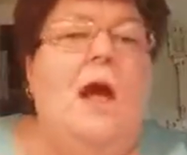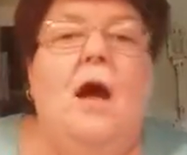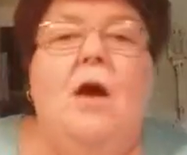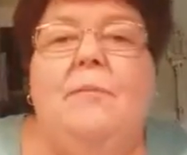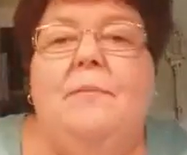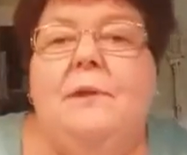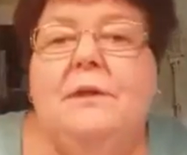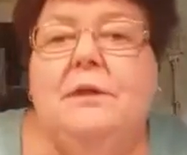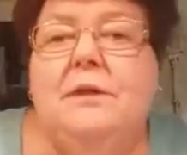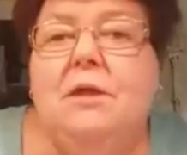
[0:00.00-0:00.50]
I'll
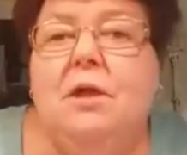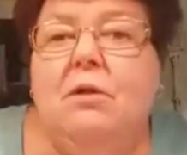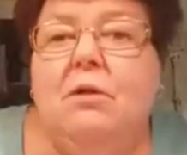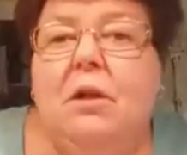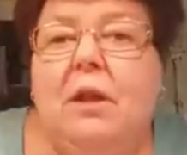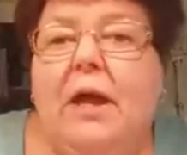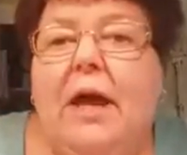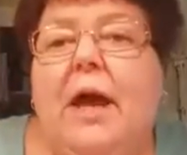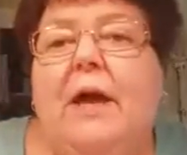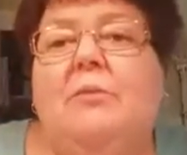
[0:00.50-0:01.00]
be so
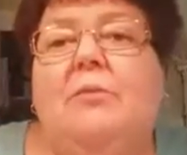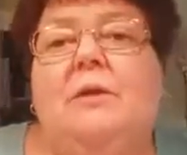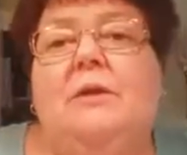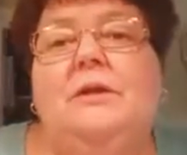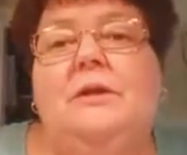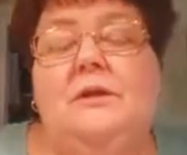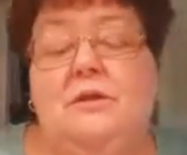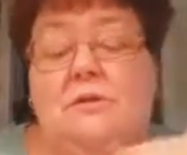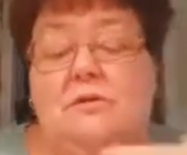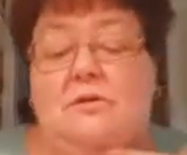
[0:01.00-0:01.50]
glad when
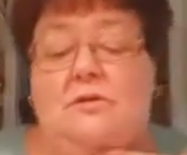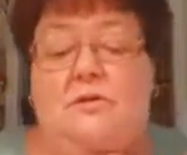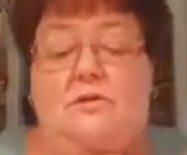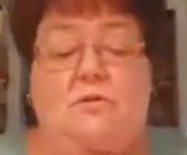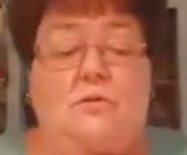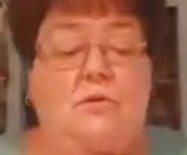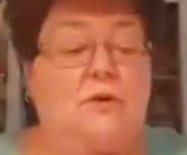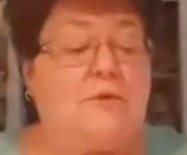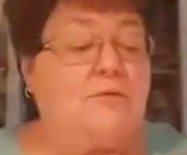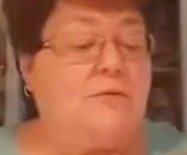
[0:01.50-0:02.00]
this
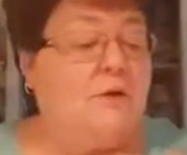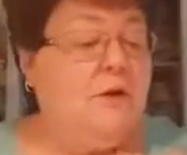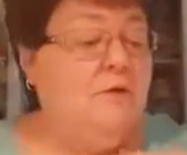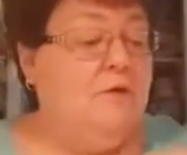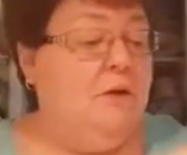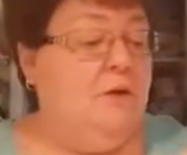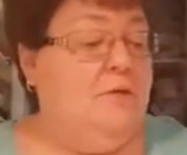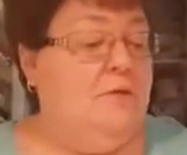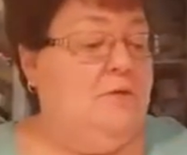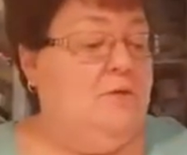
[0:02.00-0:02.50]
sore
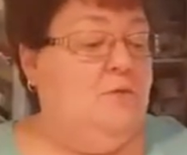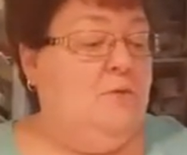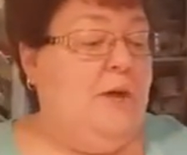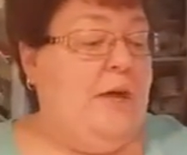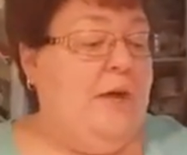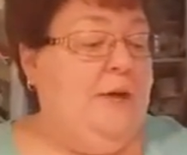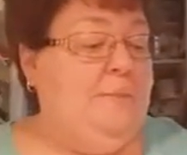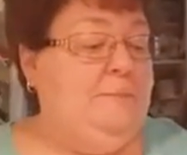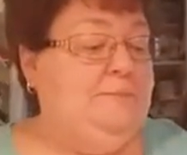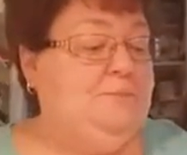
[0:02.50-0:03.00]
throat goes
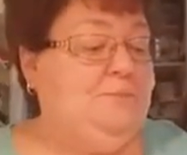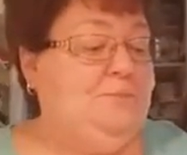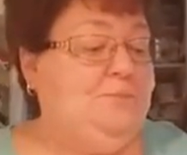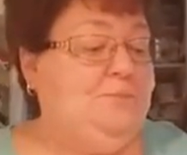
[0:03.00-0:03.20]
away.